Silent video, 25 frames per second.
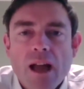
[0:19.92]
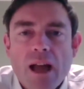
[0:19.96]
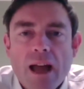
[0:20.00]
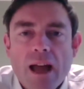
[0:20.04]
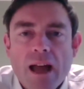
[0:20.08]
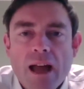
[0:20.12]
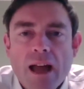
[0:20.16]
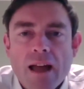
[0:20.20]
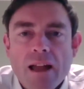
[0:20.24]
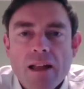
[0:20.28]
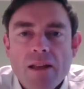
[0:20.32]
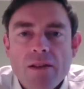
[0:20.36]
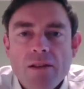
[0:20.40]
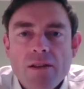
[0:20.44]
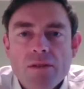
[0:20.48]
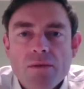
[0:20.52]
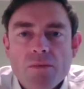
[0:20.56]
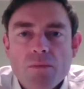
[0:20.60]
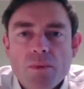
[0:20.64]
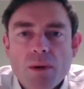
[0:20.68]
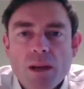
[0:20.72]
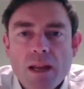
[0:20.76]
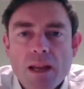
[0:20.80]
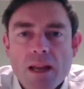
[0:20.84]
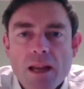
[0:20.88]

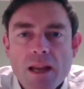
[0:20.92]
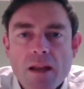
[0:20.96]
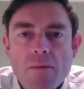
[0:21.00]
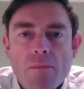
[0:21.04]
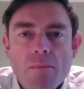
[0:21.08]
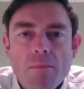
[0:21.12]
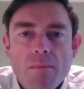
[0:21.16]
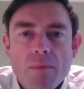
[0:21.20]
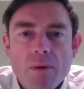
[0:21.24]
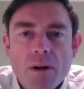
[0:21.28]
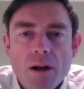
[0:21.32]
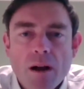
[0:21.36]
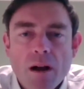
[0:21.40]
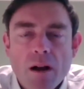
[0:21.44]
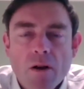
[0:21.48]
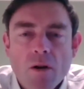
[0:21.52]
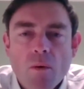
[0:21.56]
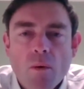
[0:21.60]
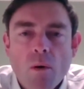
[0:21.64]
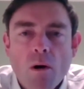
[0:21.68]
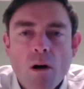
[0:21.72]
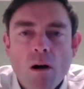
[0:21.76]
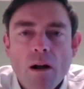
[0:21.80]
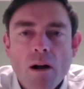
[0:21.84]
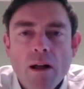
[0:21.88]
and we
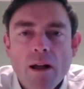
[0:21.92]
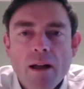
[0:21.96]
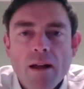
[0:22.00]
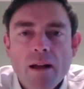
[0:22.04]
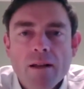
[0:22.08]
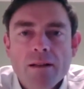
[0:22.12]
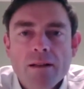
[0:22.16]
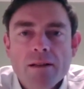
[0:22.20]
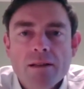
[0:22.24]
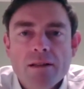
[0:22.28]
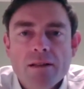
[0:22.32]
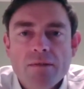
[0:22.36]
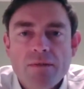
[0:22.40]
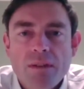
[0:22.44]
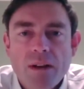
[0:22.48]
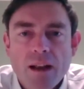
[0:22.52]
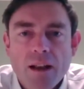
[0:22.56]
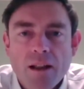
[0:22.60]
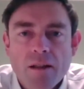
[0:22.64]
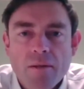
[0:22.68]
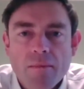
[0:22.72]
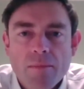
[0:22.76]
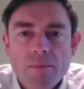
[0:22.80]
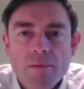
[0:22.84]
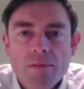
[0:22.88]
acquire,
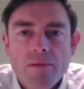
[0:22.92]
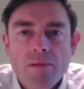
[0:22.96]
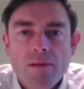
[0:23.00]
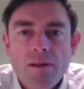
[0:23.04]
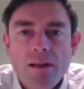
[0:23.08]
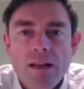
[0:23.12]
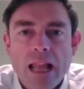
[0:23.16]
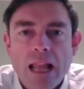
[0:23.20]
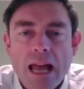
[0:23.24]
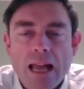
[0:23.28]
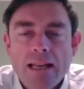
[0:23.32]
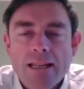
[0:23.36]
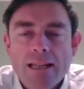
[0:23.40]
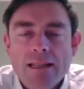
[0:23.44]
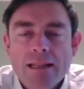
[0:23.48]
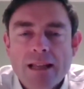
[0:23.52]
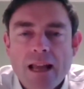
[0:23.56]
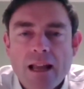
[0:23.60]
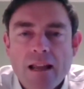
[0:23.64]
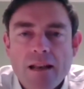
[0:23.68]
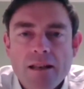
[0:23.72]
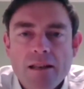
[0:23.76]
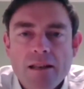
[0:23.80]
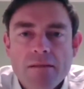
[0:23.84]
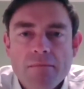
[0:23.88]
develop,
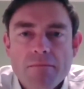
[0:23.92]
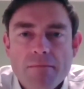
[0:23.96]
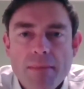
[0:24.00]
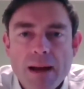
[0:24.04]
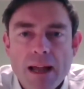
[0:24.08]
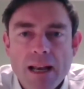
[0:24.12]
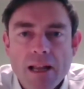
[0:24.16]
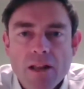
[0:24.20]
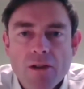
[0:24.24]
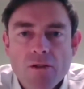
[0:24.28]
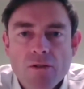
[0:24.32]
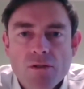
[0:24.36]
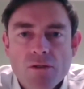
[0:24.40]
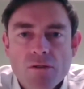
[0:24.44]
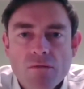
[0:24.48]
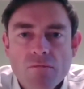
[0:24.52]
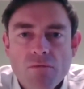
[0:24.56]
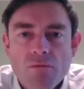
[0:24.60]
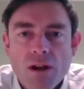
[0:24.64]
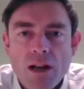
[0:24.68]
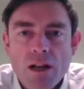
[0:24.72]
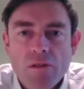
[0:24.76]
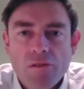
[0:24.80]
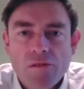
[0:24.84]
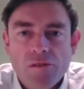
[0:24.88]
let and manage
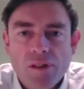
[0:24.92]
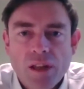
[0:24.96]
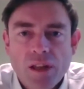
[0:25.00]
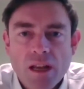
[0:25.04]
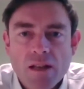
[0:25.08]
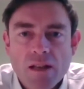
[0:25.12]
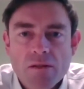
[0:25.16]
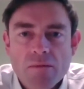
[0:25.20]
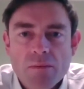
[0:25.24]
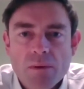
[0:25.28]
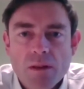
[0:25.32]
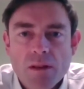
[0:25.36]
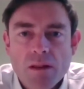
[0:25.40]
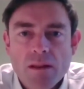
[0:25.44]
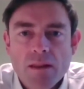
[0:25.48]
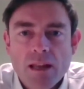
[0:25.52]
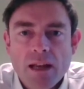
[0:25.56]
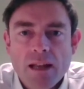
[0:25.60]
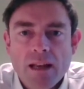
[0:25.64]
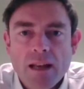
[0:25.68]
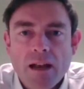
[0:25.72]
real estate within that